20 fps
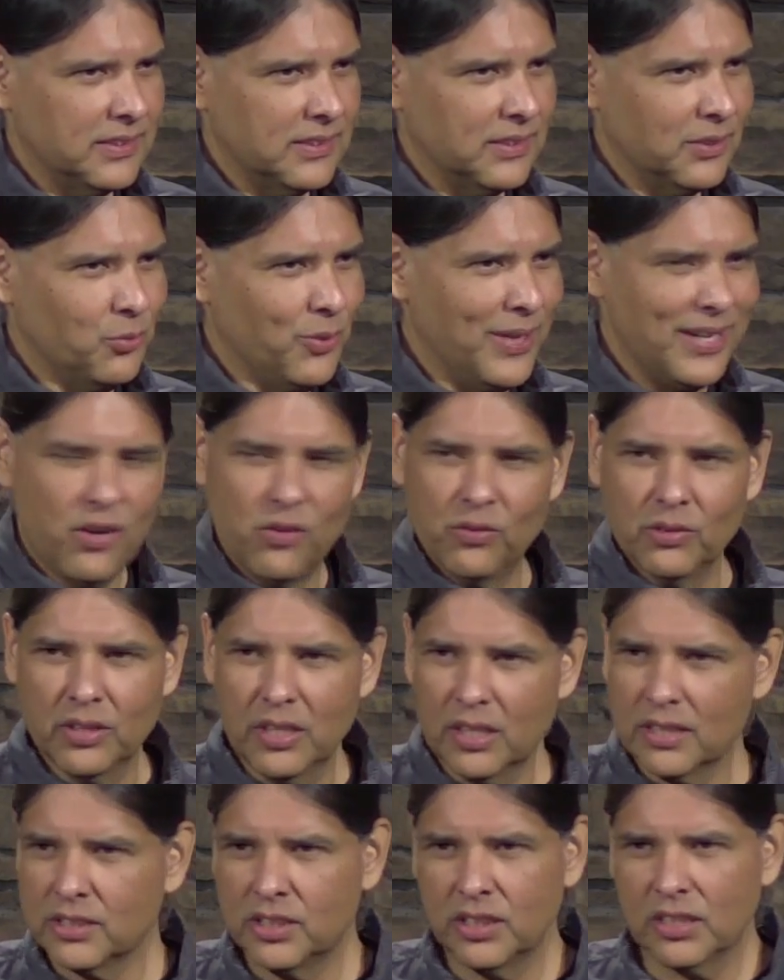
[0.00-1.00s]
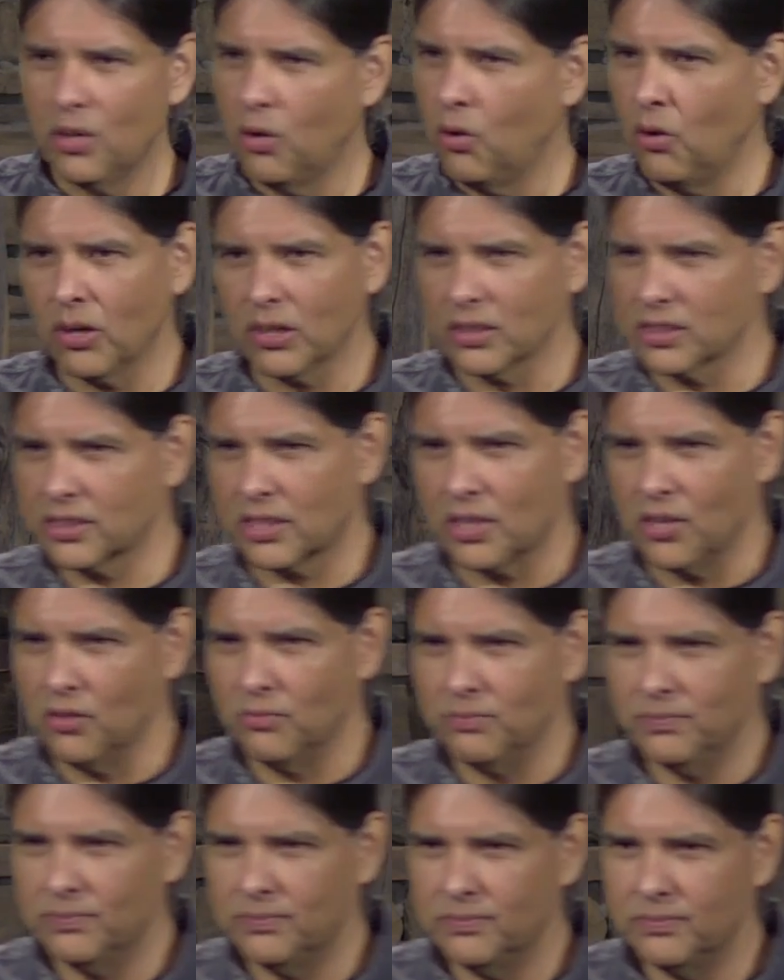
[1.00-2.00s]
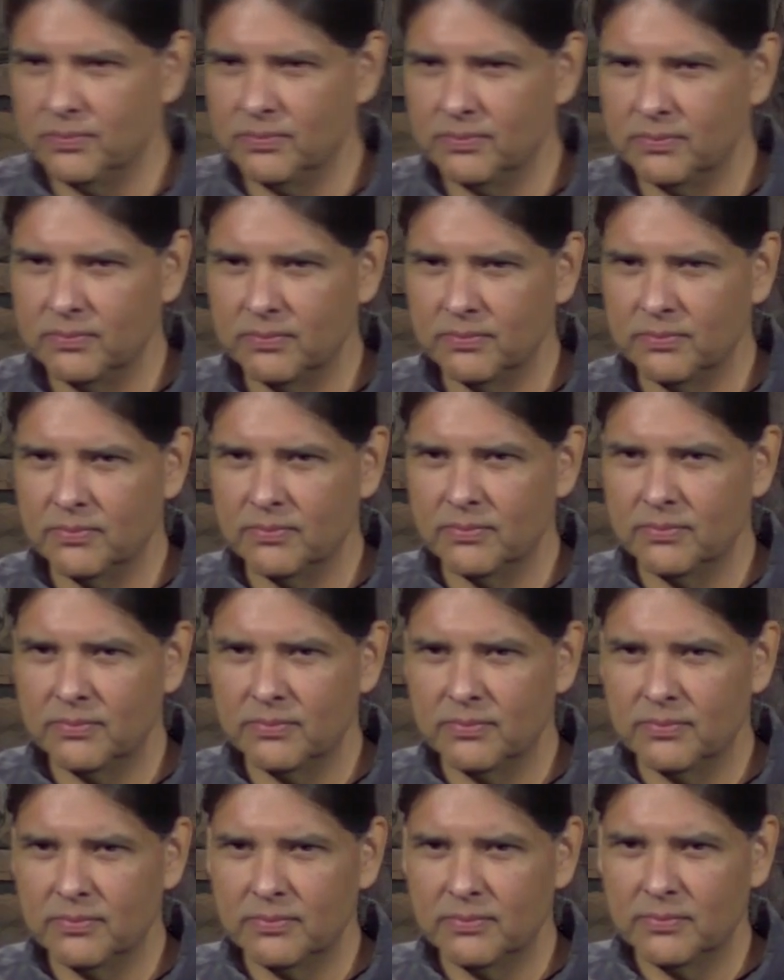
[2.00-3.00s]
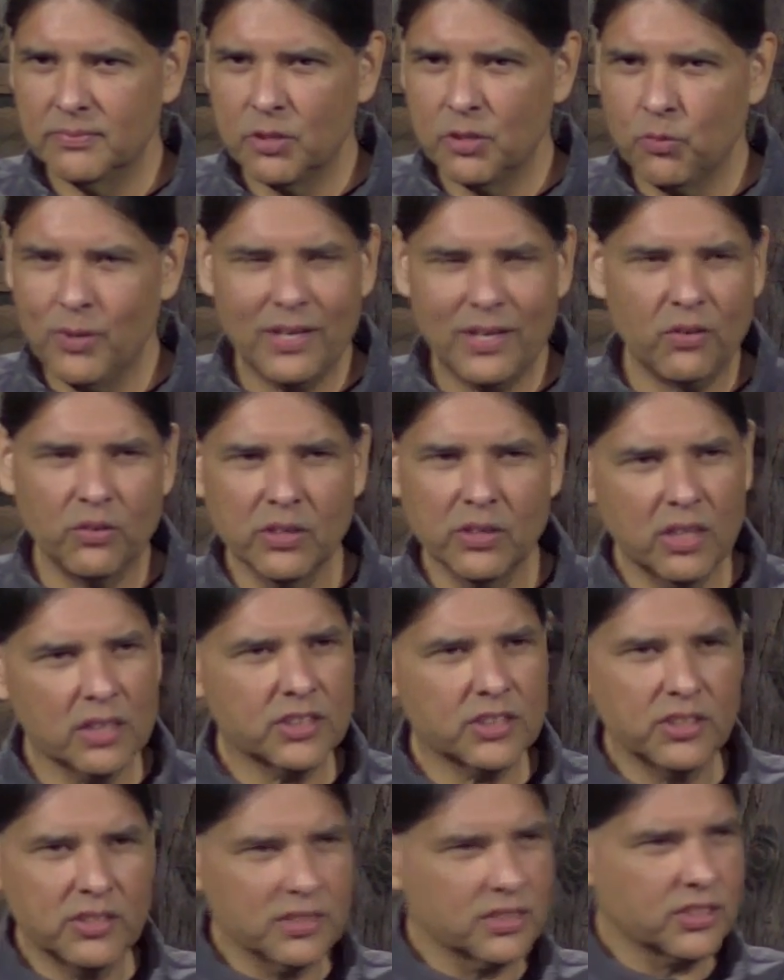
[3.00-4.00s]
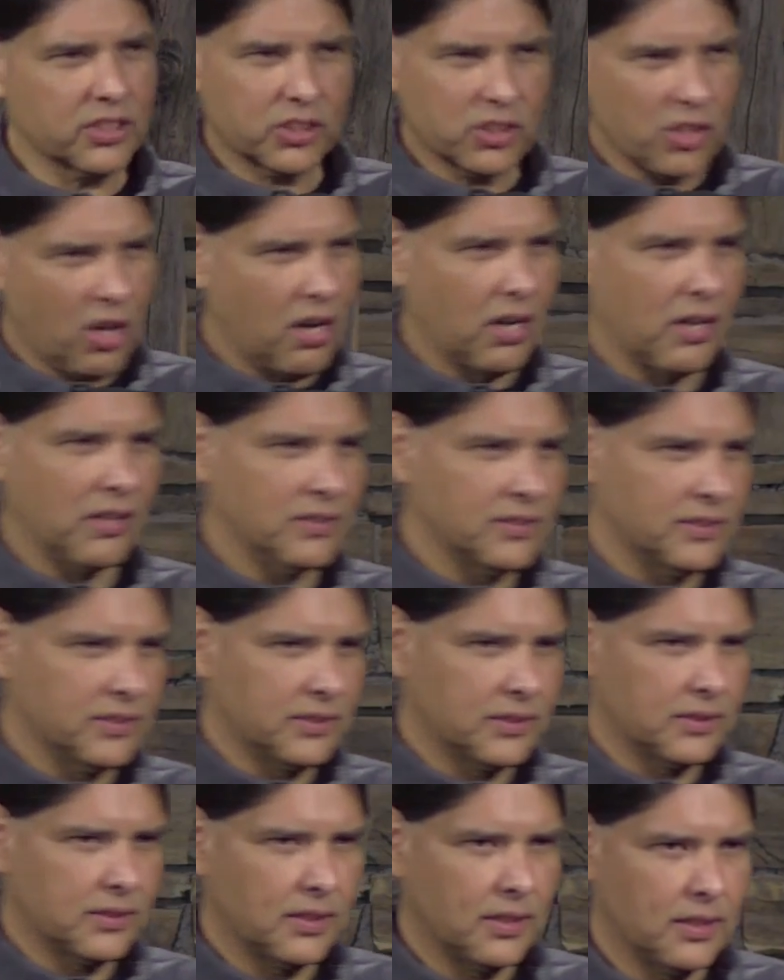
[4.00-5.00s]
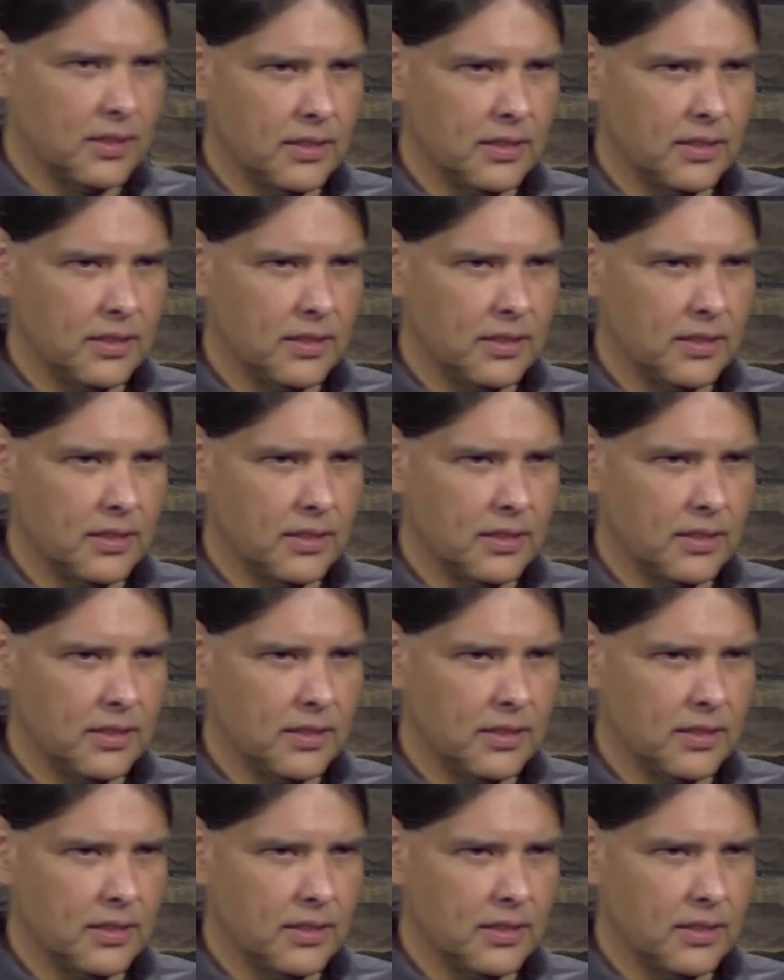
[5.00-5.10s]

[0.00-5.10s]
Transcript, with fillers: We don't look to the horoscope. We don't look to the stars.